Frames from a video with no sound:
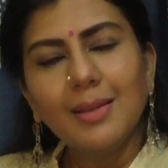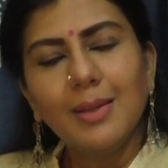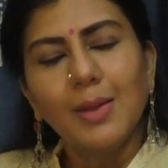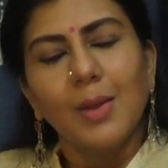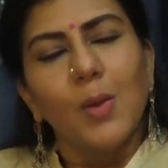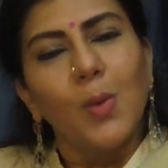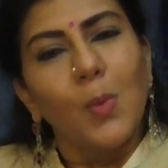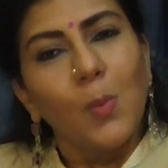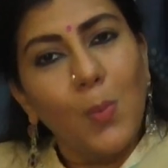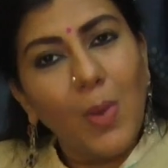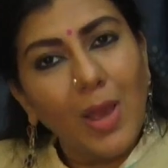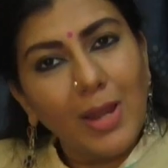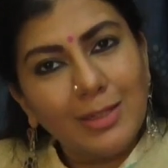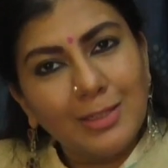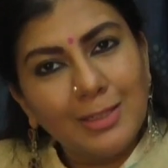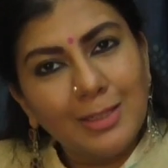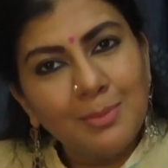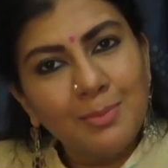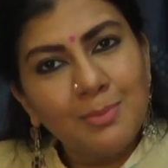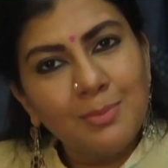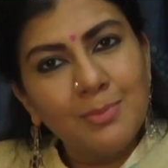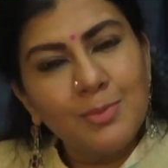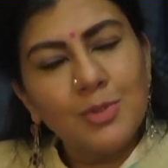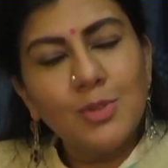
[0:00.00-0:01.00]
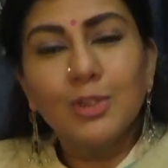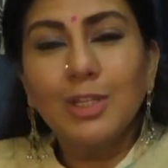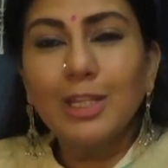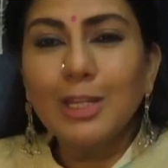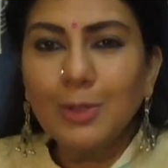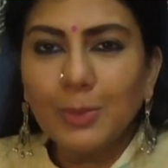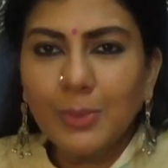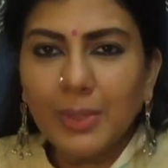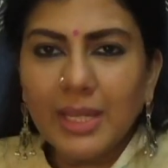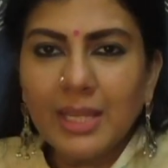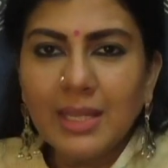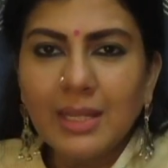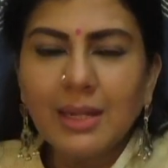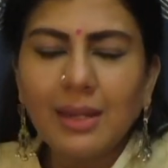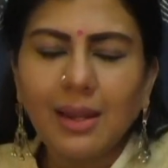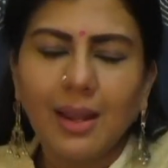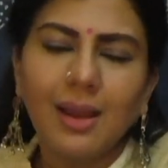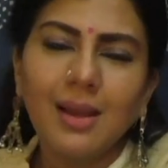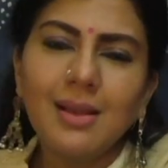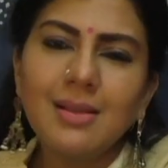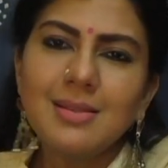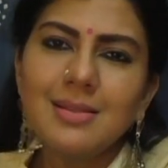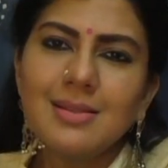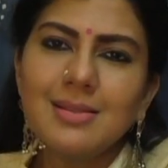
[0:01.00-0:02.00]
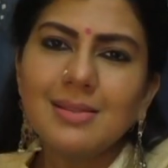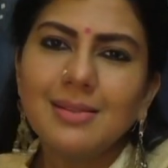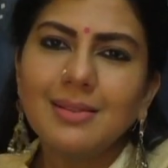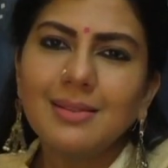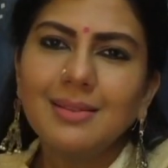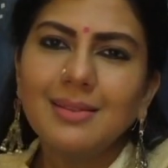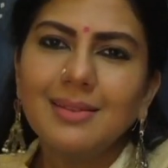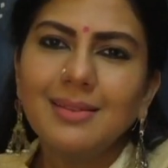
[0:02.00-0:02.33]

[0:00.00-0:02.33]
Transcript: Welcome to the Looking Glass,